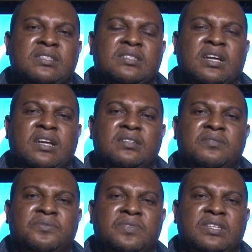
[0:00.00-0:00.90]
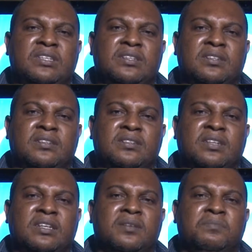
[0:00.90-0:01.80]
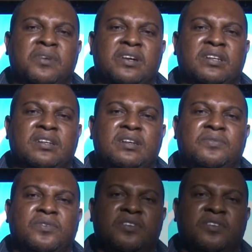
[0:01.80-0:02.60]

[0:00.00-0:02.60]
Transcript: I started to feel like a burden left